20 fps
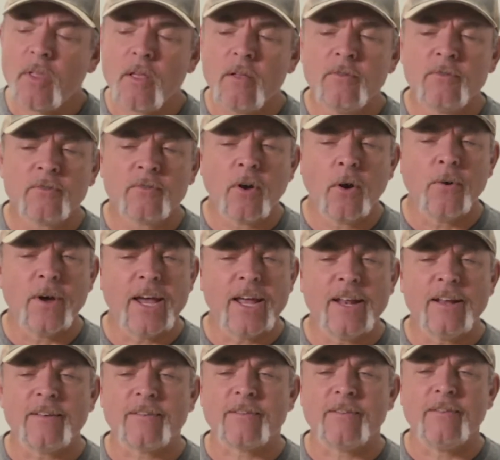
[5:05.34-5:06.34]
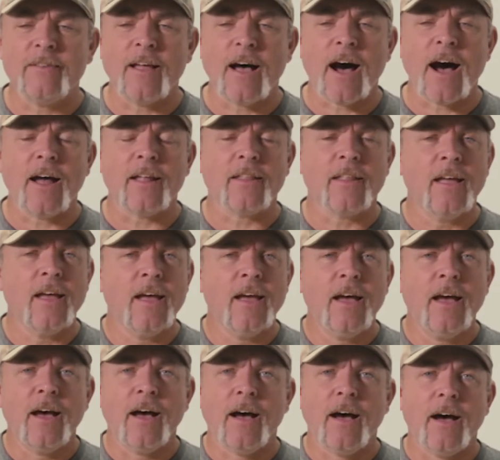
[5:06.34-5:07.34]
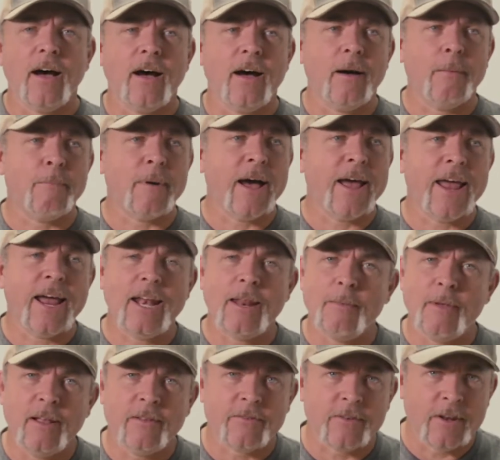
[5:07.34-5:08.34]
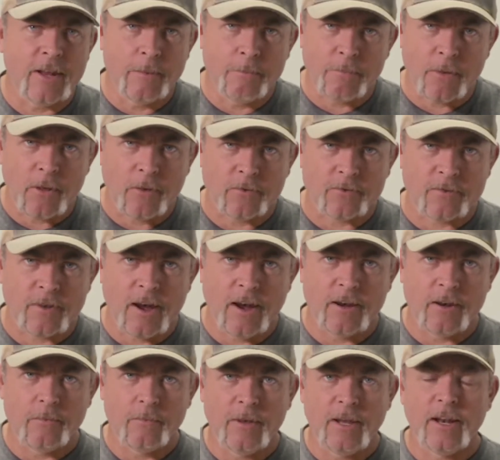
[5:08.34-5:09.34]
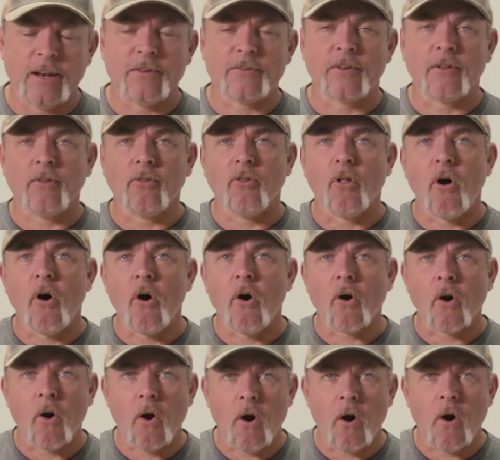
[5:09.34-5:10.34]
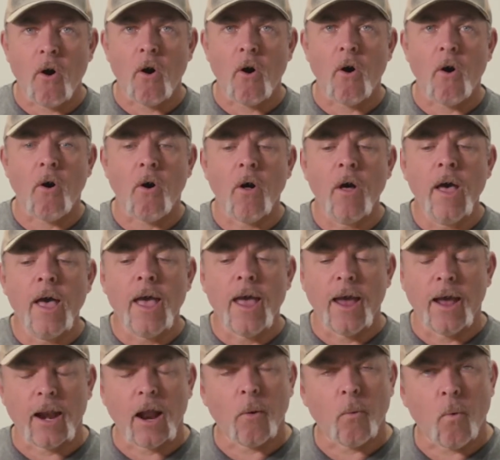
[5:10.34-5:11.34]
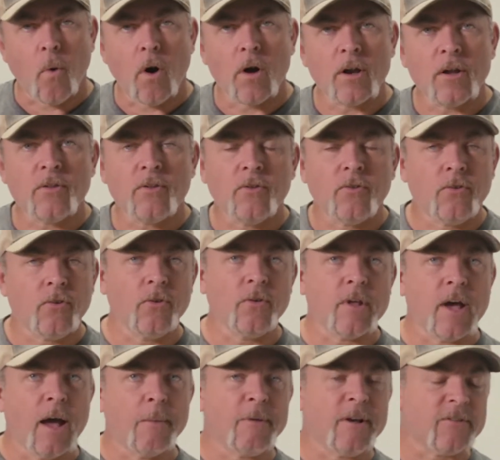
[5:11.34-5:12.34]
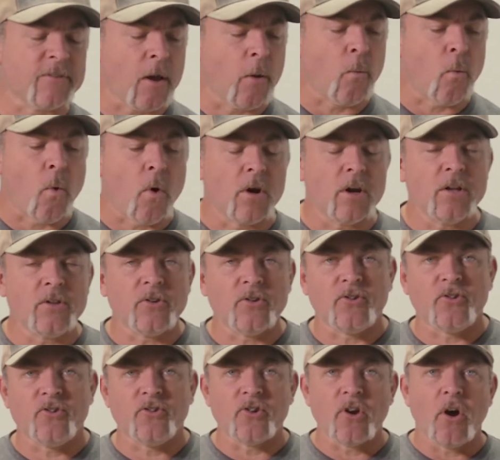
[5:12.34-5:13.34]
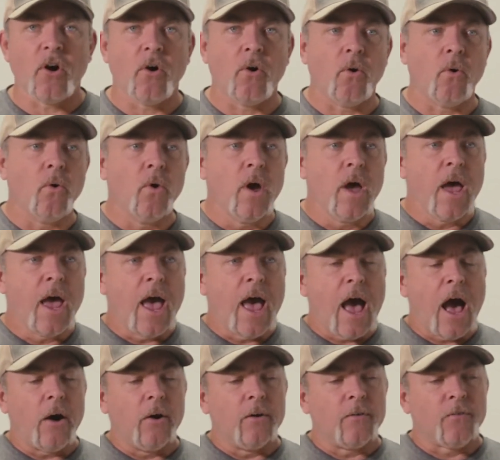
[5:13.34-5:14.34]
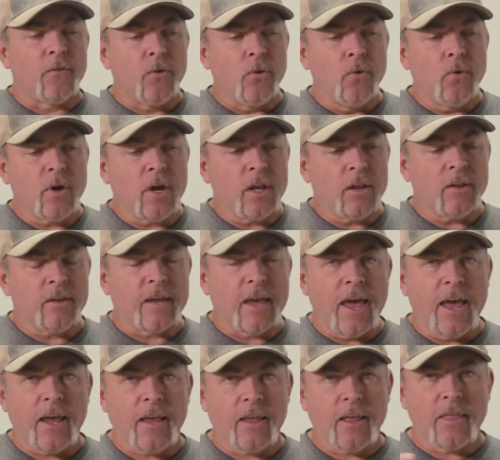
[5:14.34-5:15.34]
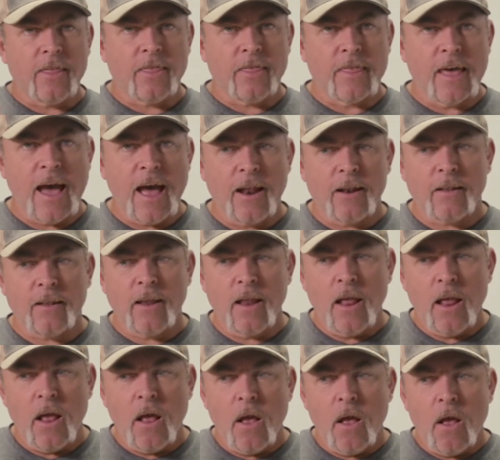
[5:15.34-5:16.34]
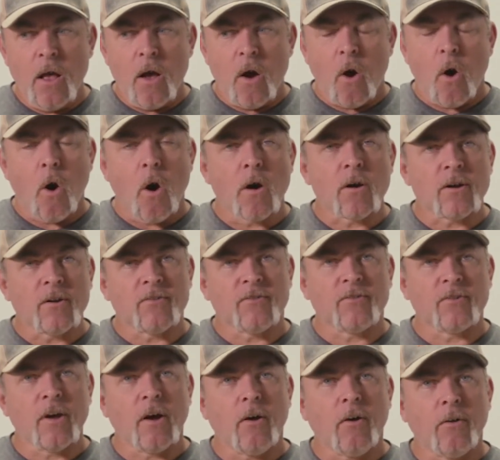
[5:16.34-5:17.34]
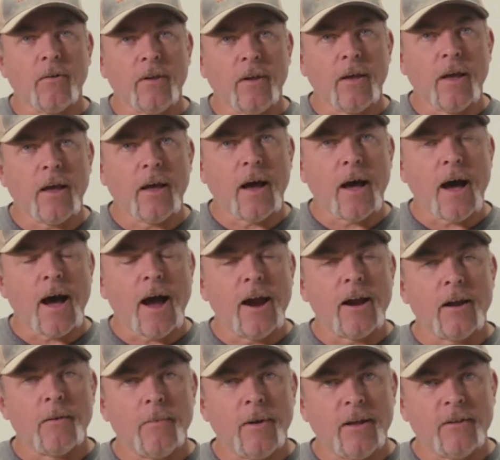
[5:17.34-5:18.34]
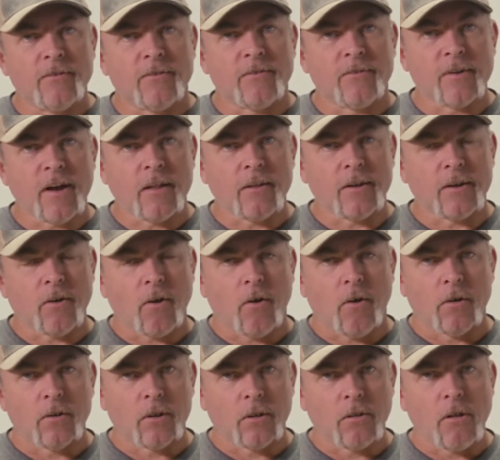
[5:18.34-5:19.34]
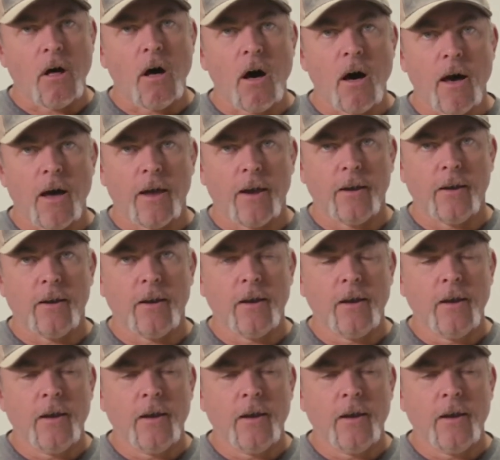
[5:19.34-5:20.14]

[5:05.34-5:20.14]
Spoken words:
So it is not by any means an impulse item. It is a long haul. And I wanted to do that because I wanted to show how if you can take that hard to sell item and sell it online,